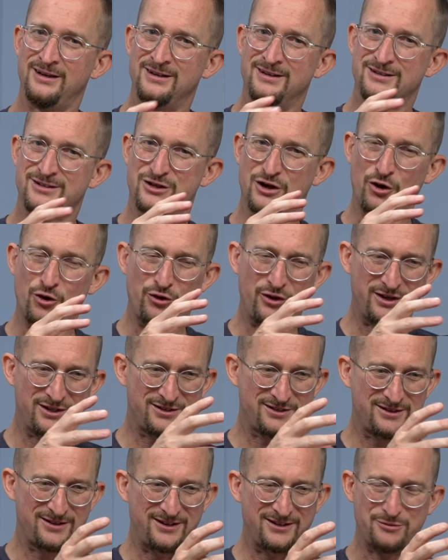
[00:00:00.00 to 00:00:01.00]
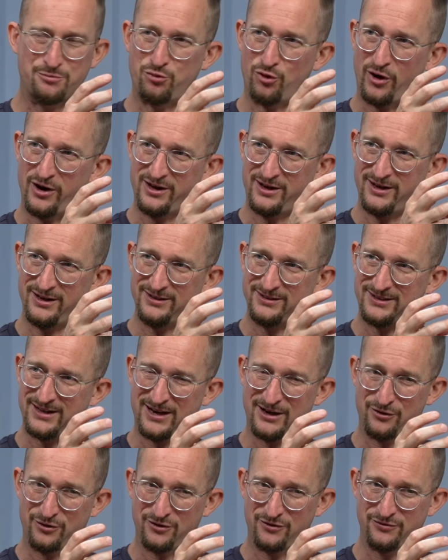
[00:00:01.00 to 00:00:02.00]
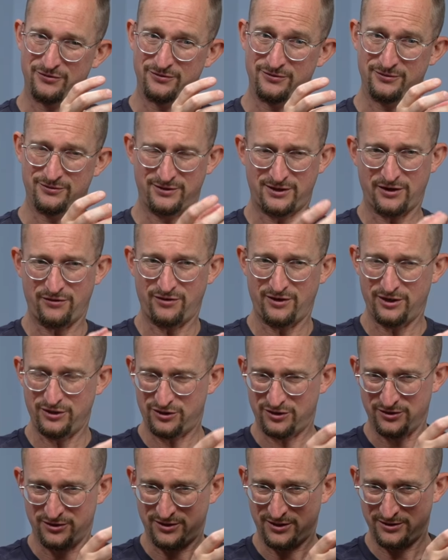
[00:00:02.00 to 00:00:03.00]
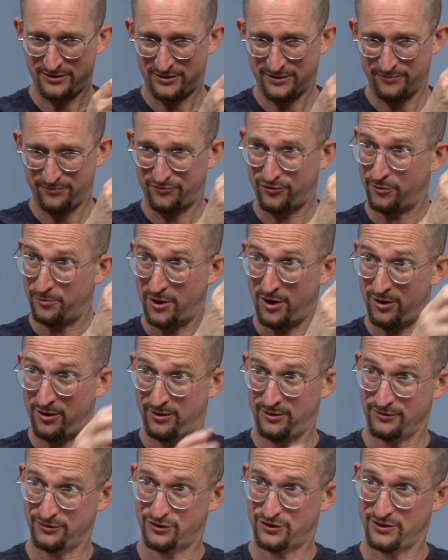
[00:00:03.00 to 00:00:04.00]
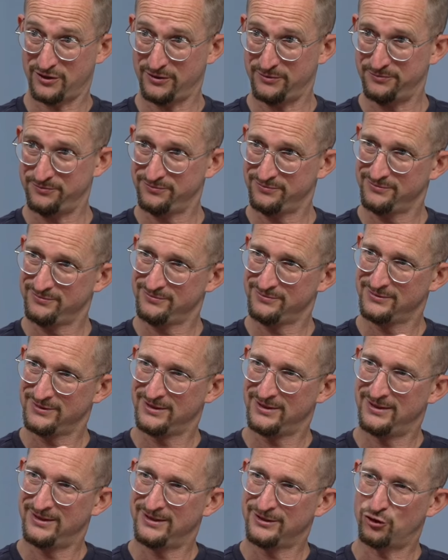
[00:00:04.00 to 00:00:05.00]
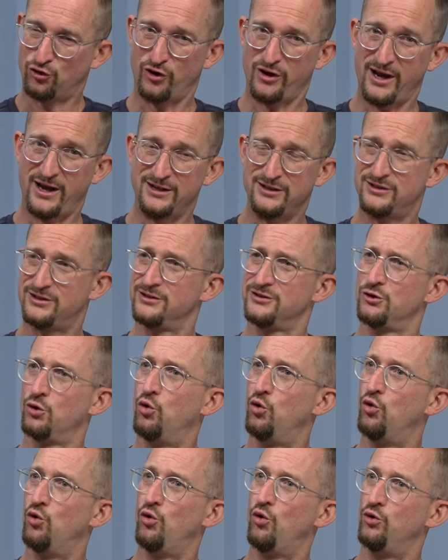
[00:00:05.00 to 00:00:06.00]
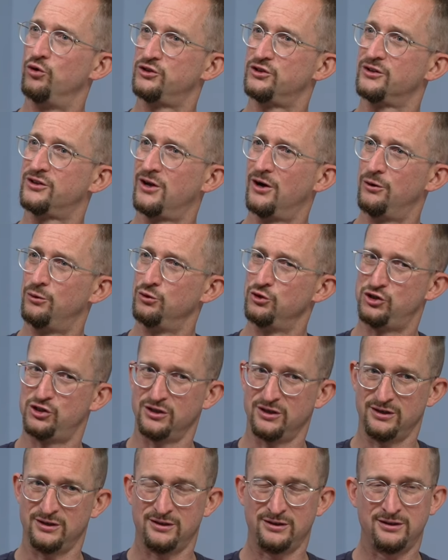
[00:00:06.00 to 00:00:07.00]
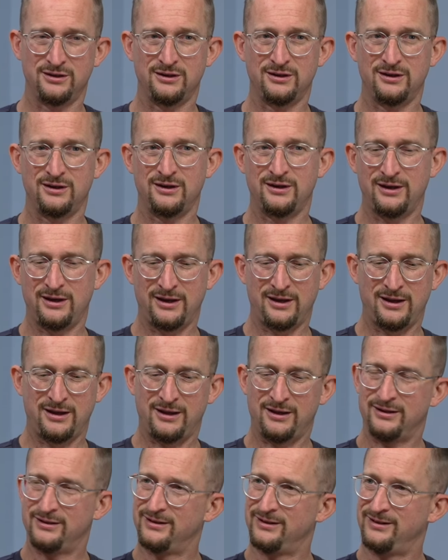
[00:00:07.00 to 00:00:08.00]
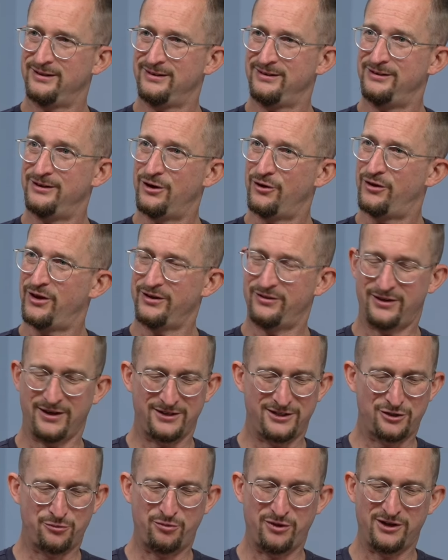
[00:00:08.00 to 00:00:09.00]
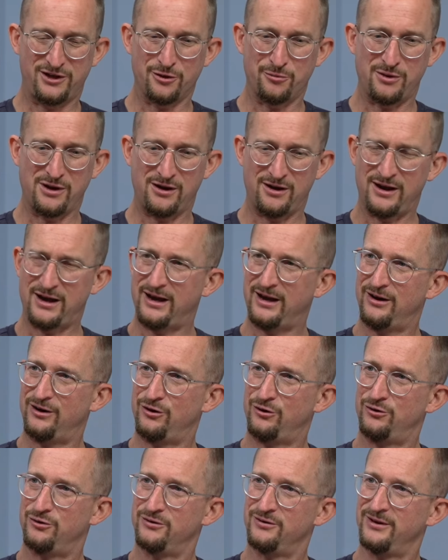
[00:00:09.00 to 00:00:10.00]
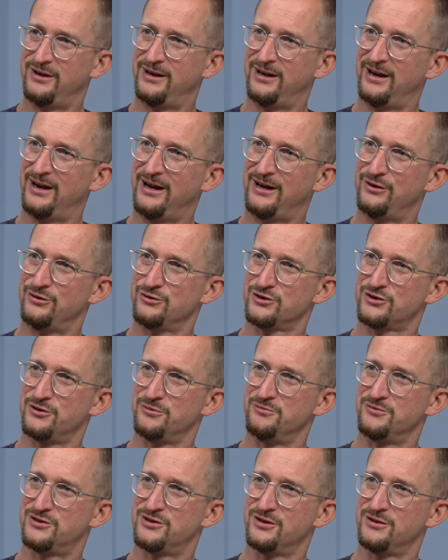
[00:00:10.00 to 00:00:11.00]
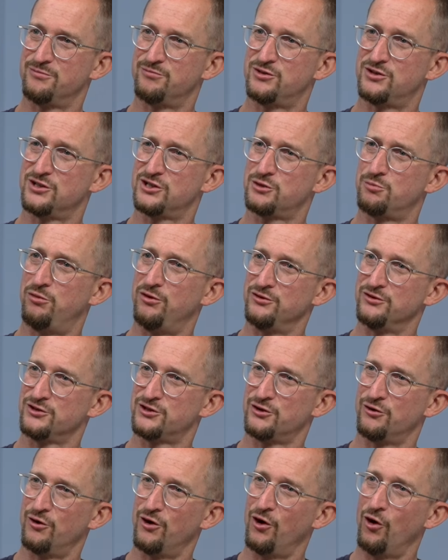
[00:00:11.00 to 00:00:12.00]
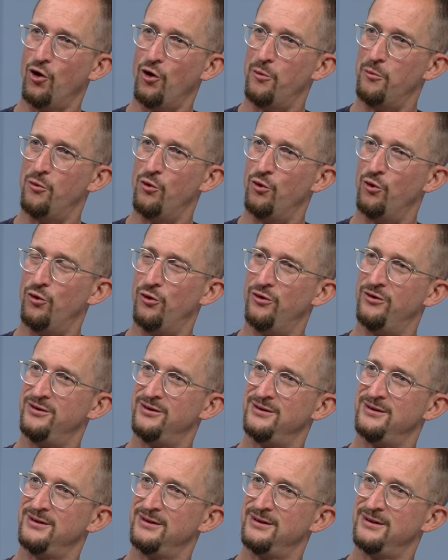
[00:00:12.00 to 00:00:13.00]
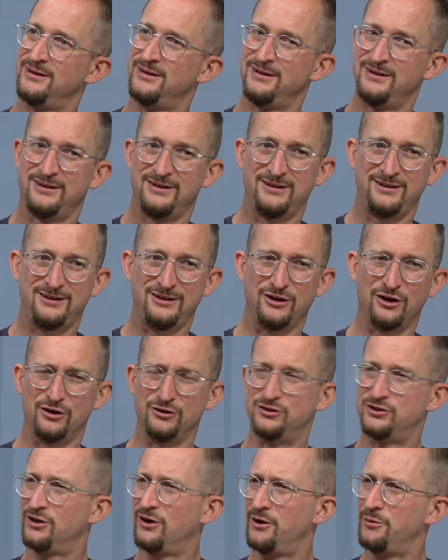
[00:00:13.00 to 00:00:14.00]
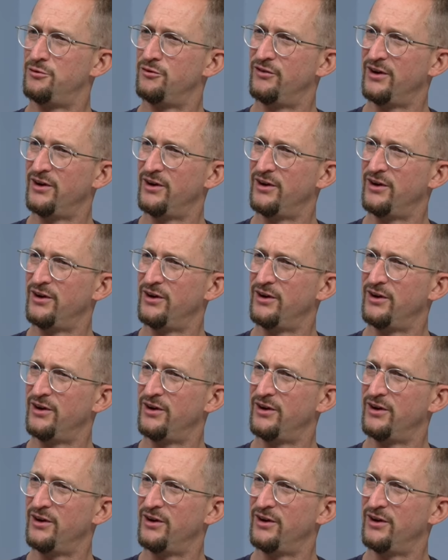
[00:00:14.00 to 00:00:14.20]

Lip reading: So this breaking down of definitions from art to creators or to culture, they speak about how it allows them to sponsor a lot more, type of